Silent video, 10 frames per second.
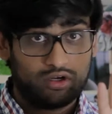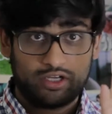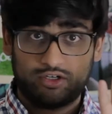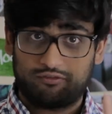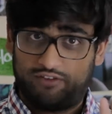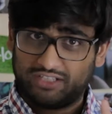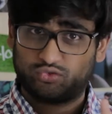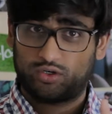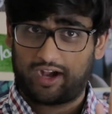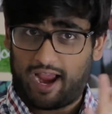to look at your
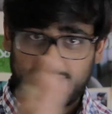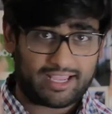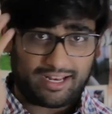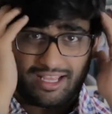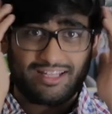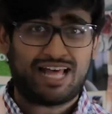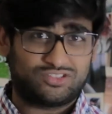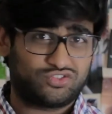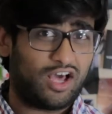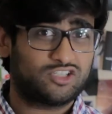face when you're acting. And eh,
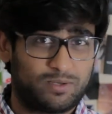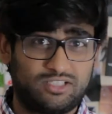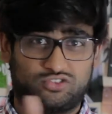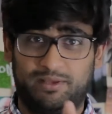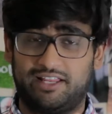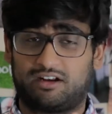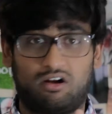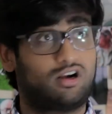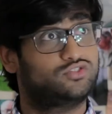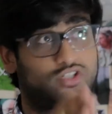that sucks because Emilia
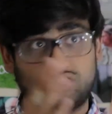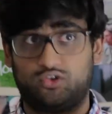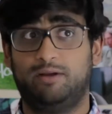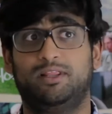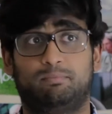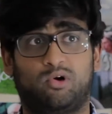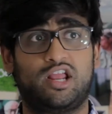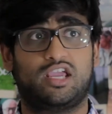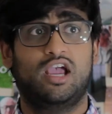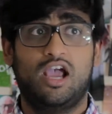Clarke is extremely
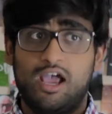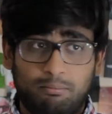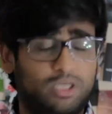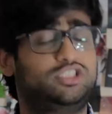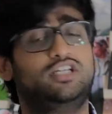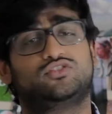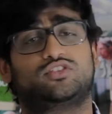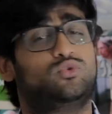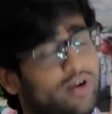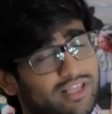pretty. But she's
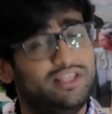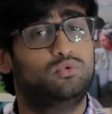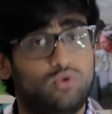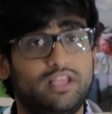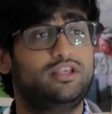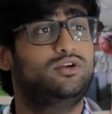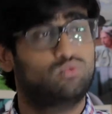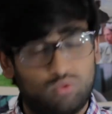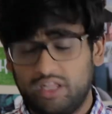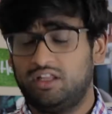really, really,
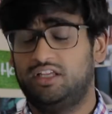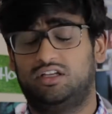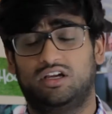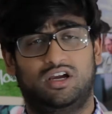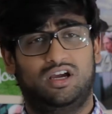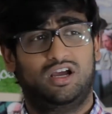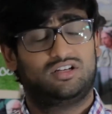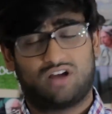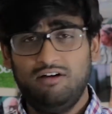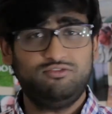really
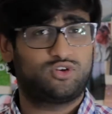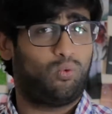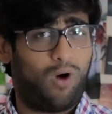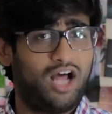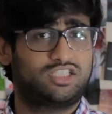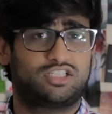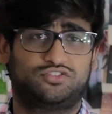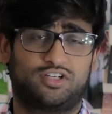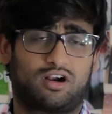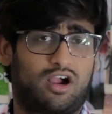tough to watch
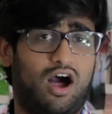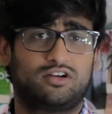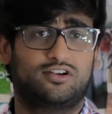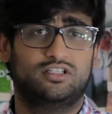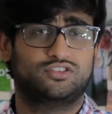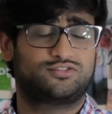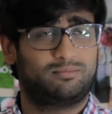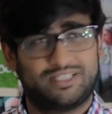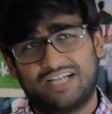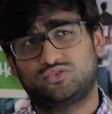as Sarah Connor in this
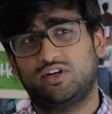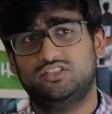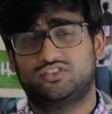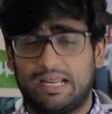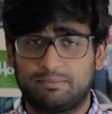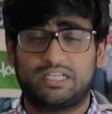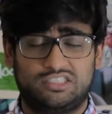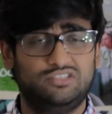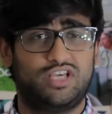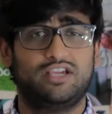film. And that's really sad because
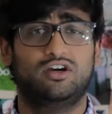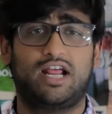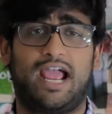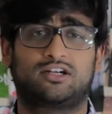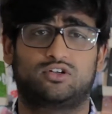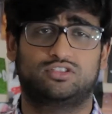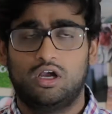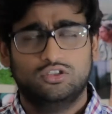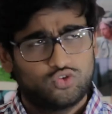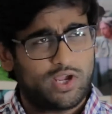she's a good
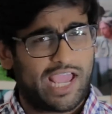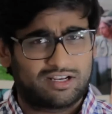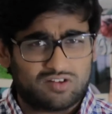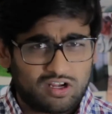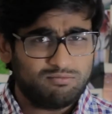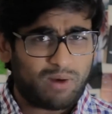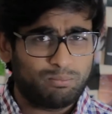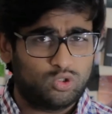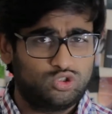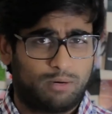actress. So yeah, a ton of
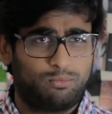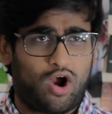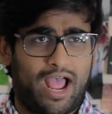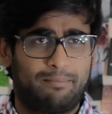mumbo jumbo